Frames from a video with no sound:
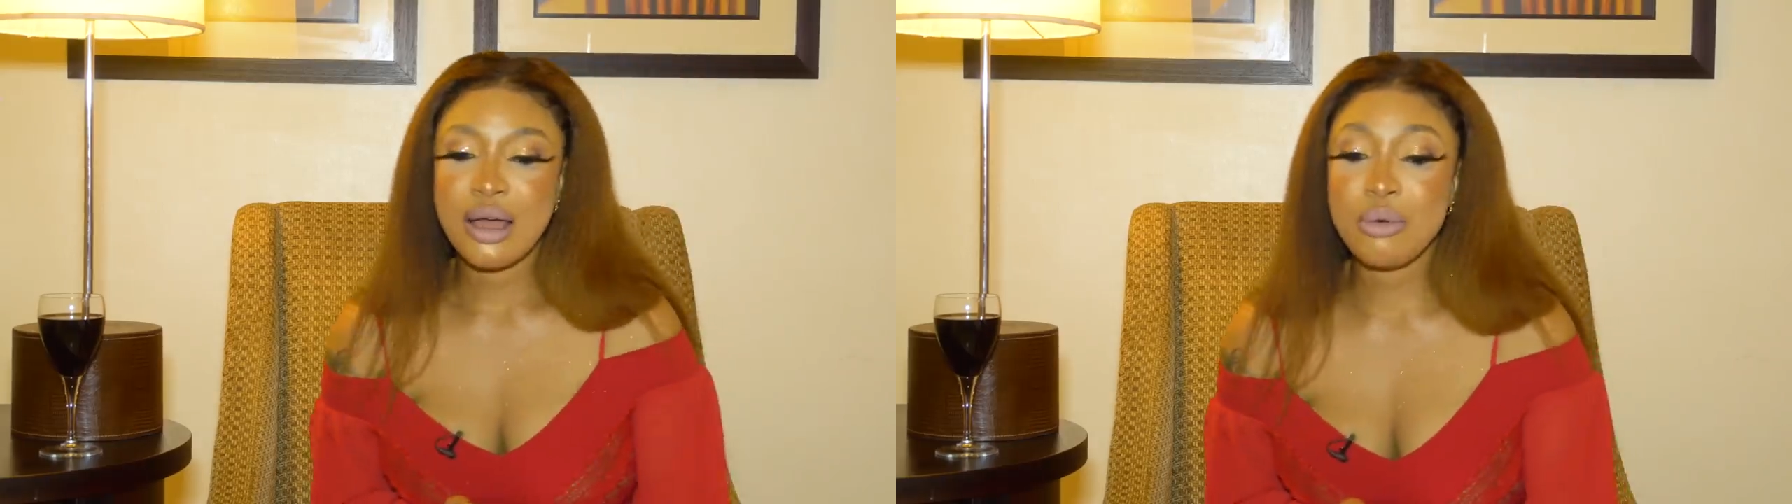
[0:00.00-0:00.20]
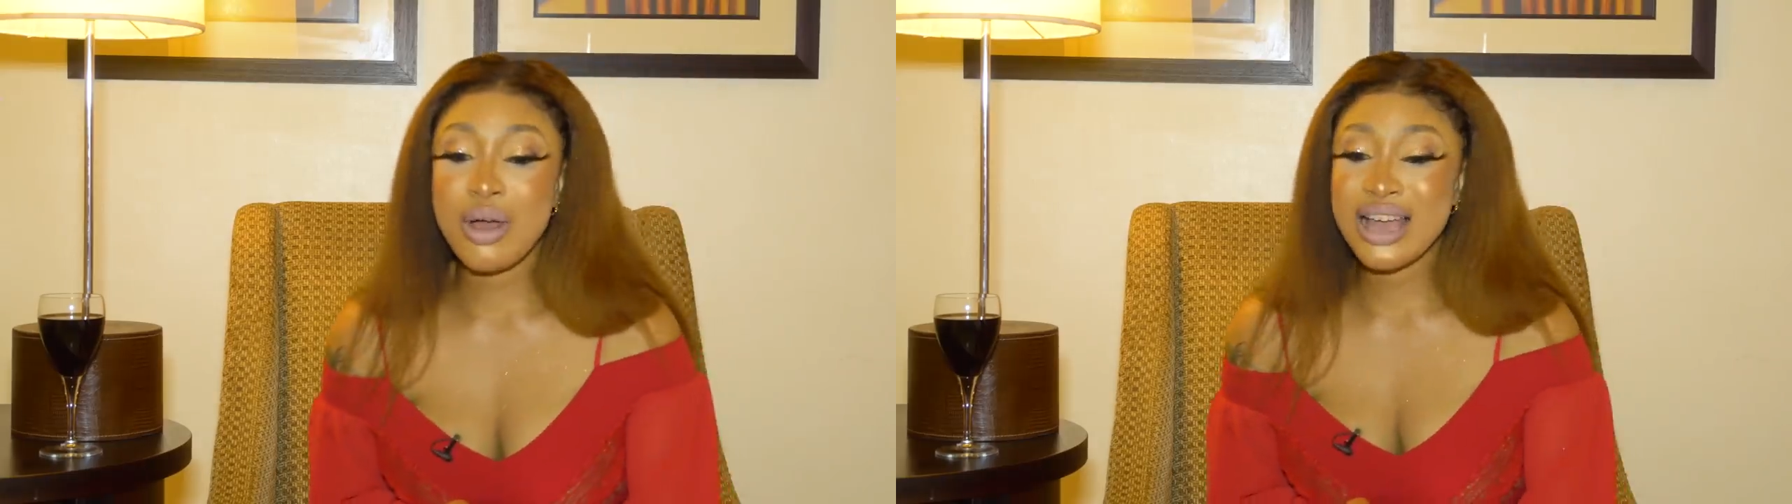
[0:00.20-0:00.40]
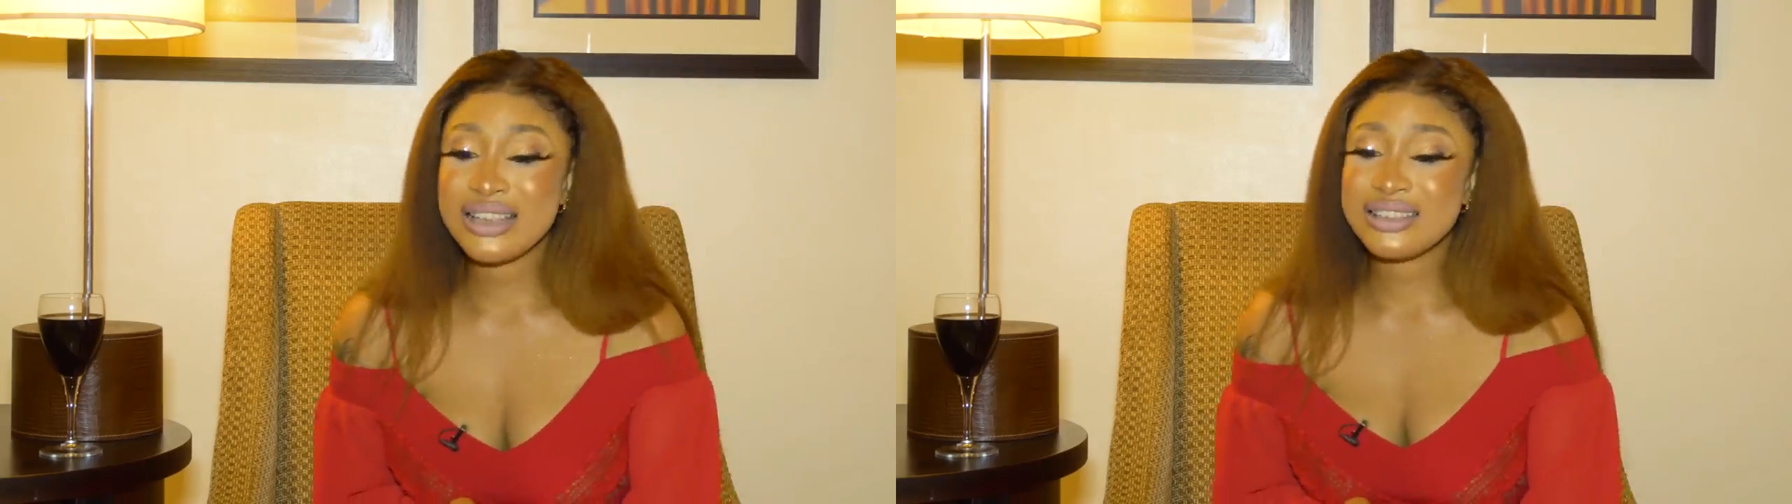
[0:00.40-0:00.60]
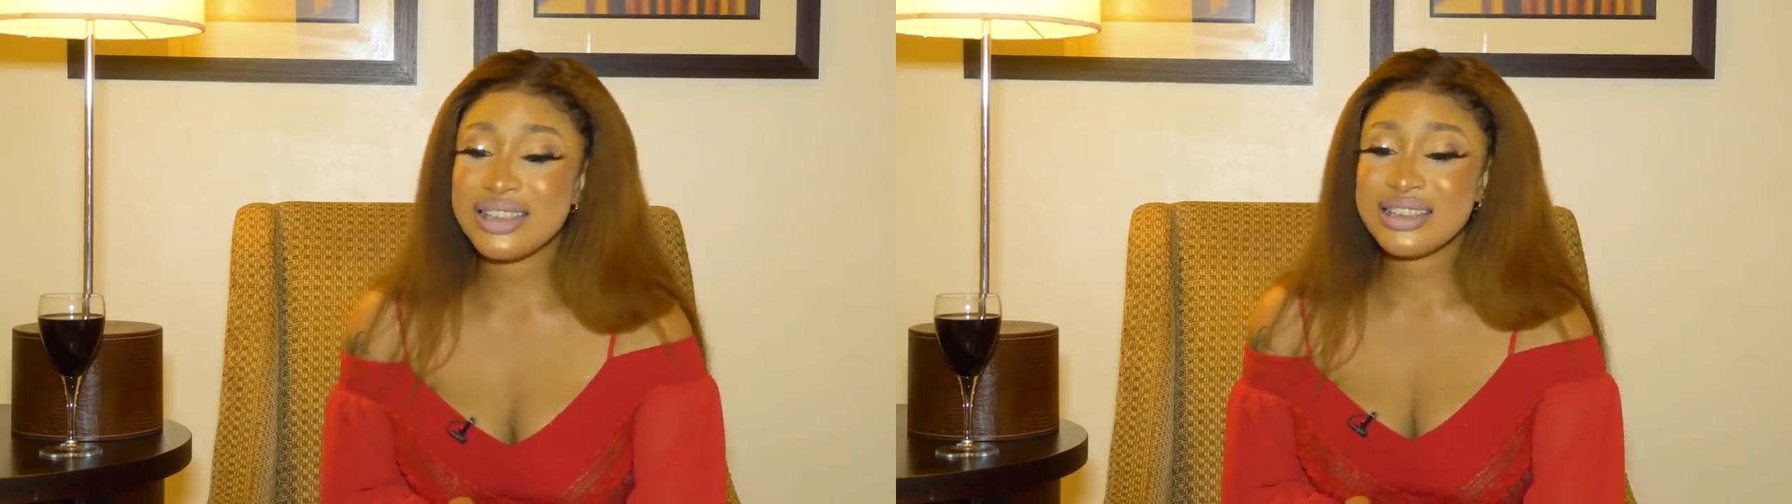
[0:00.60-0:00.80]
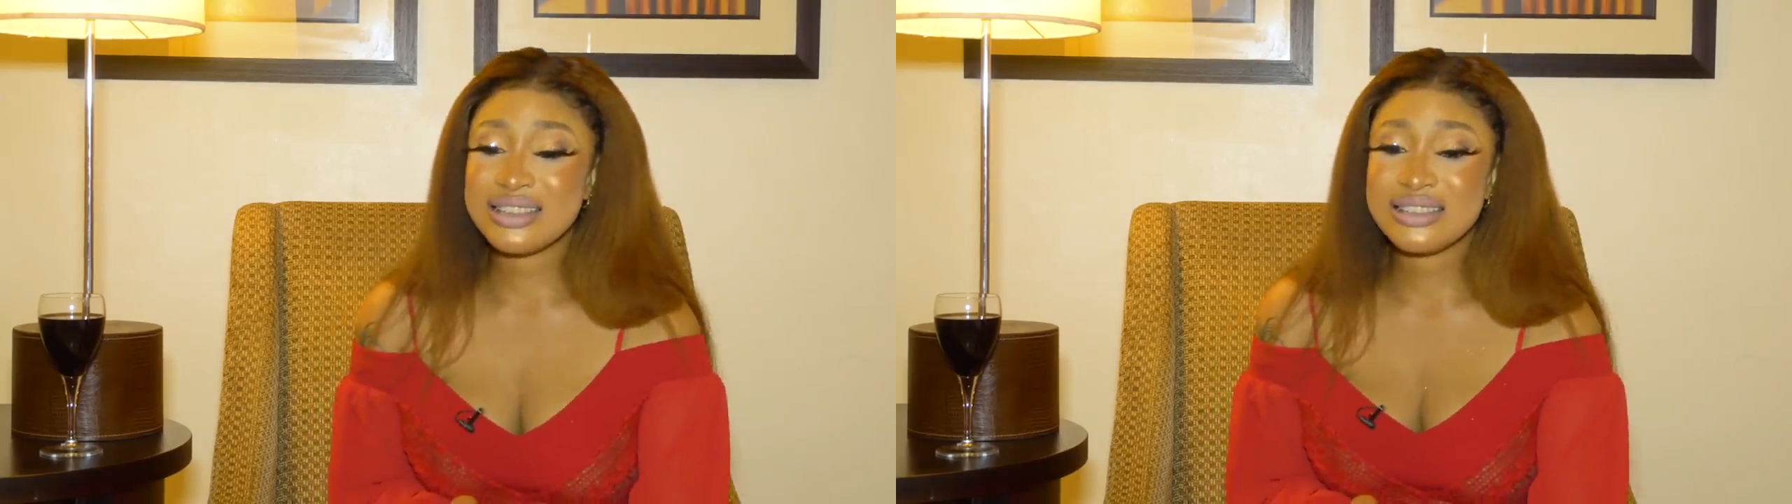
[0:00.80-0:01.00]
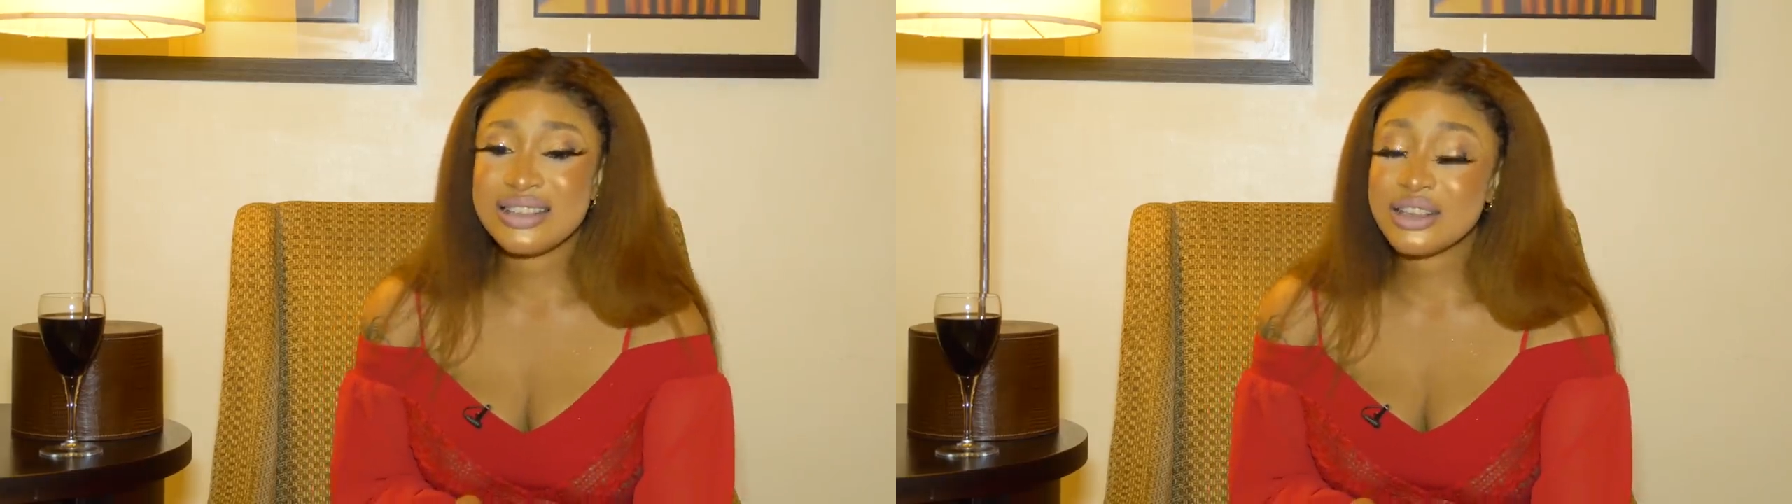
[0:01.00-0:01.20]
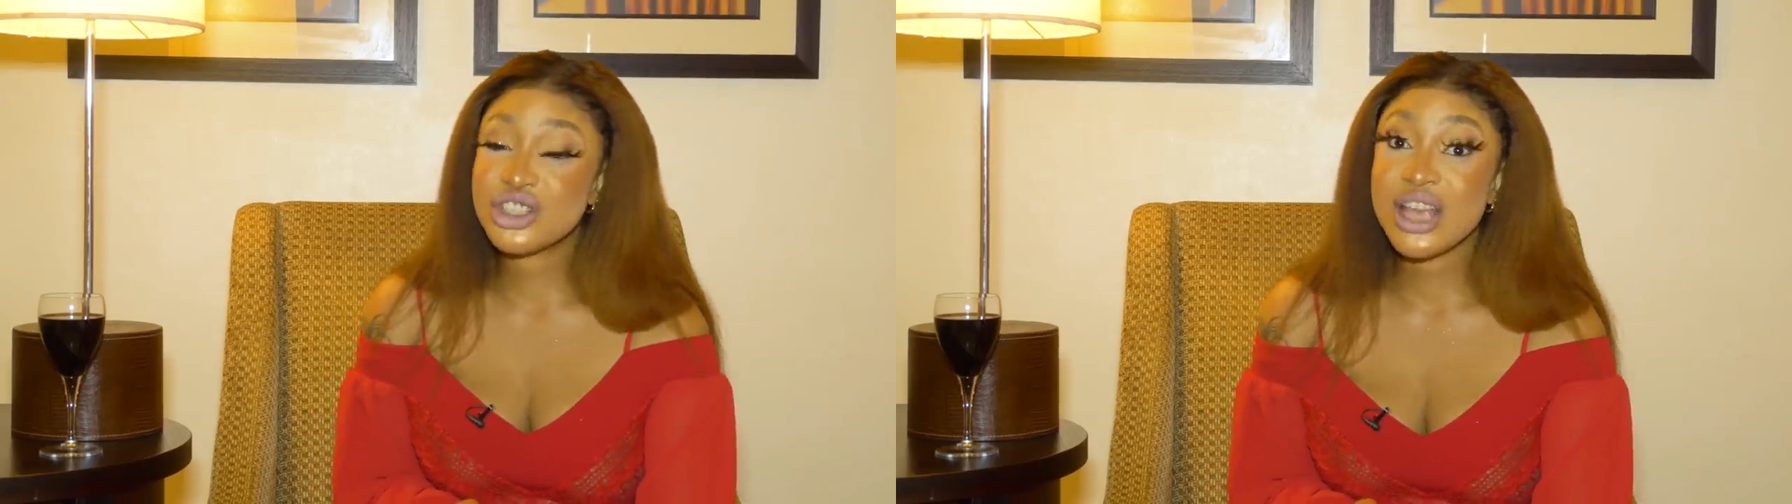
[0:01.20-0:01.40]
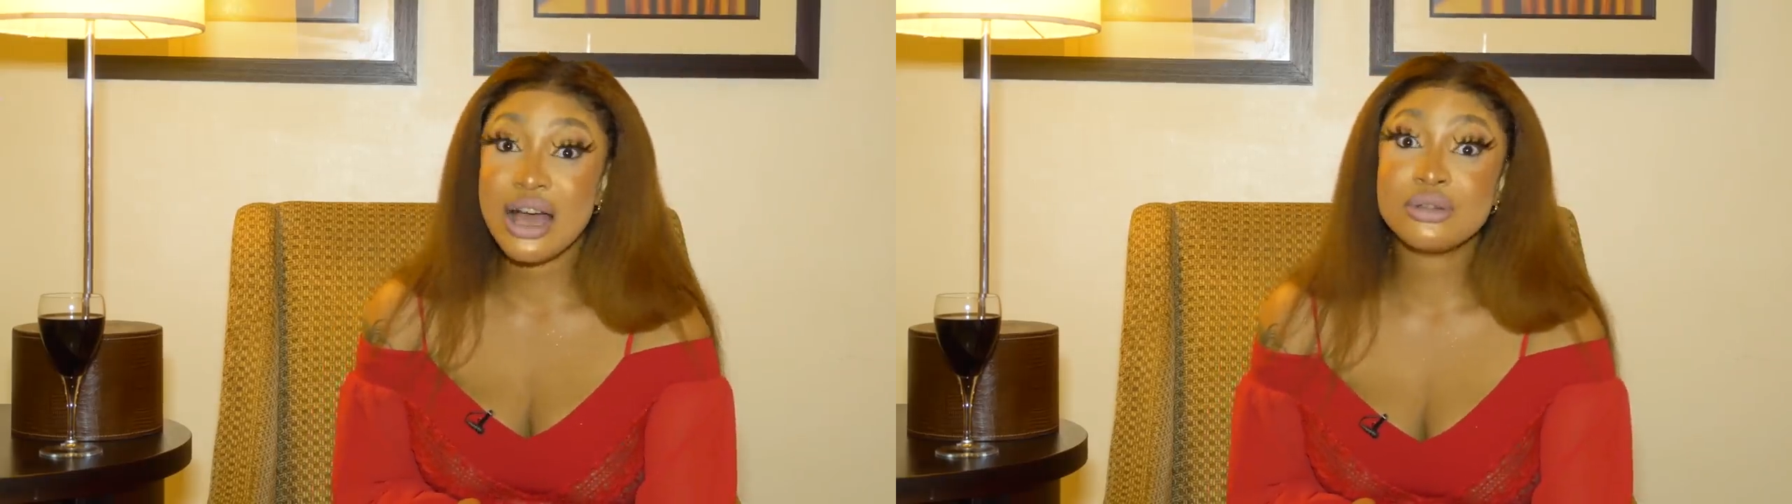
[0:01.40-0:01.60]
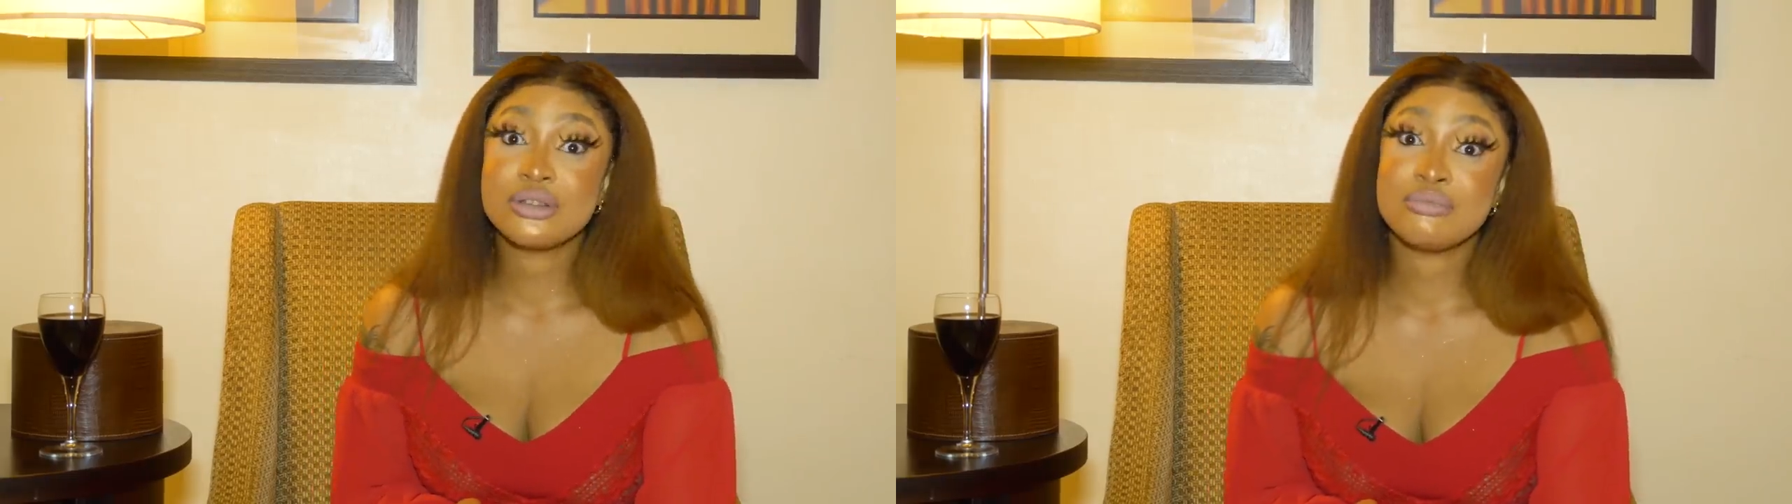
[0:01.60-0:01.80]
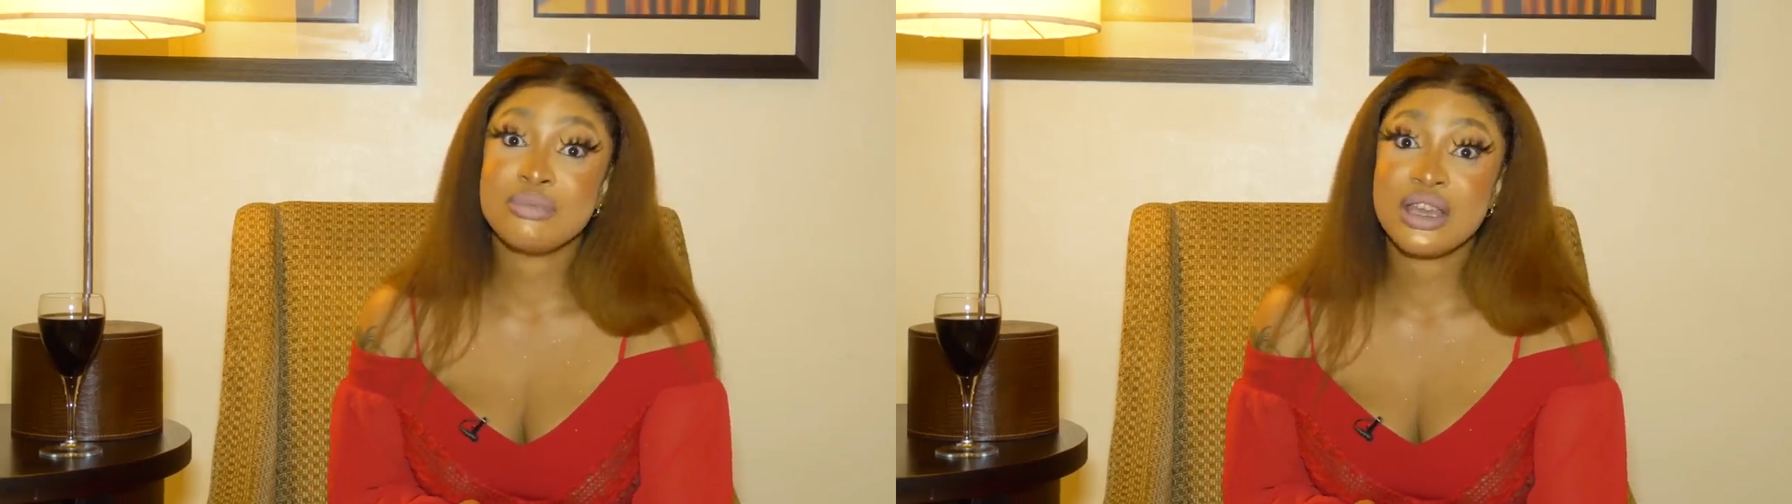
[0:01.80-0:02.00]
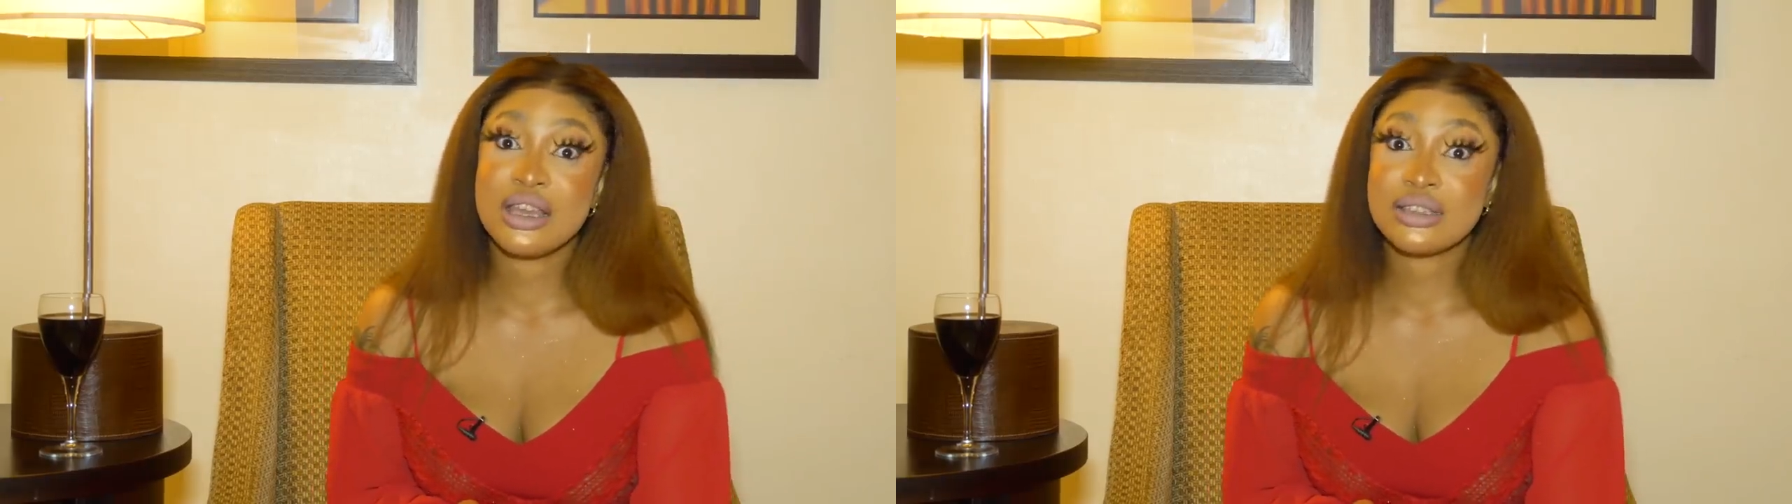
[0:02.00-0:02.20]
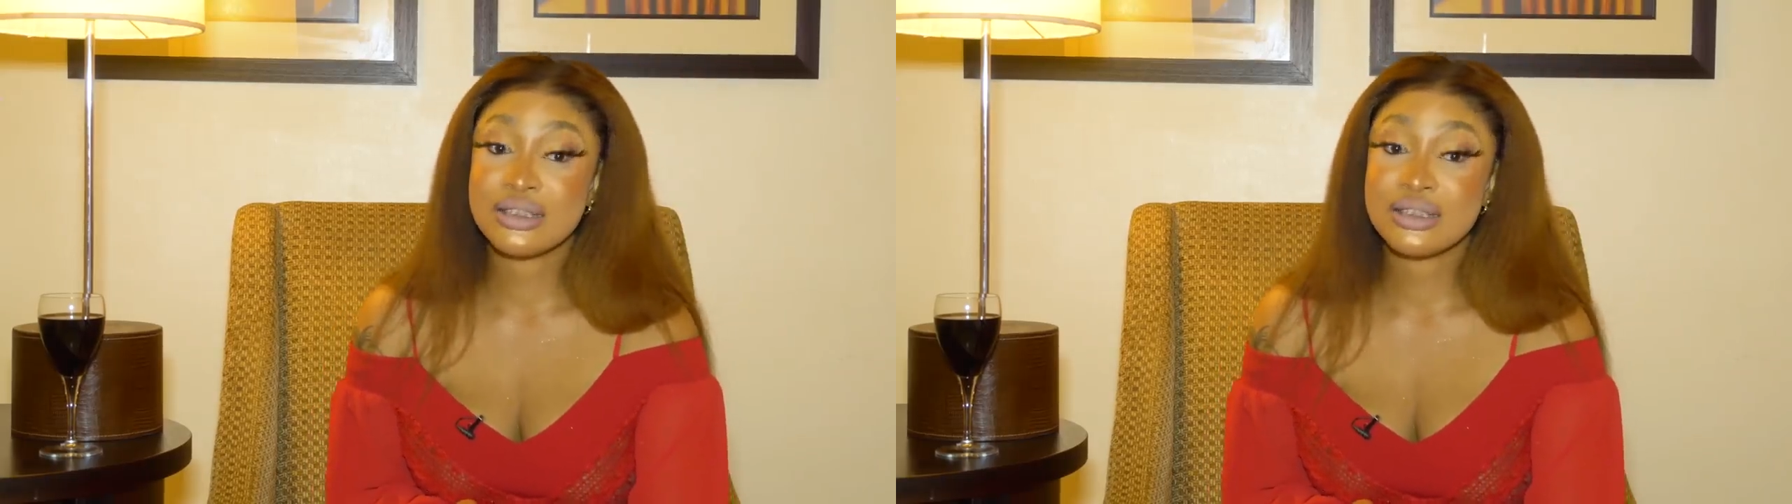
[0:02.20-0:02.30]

And why is it? It's a child to me.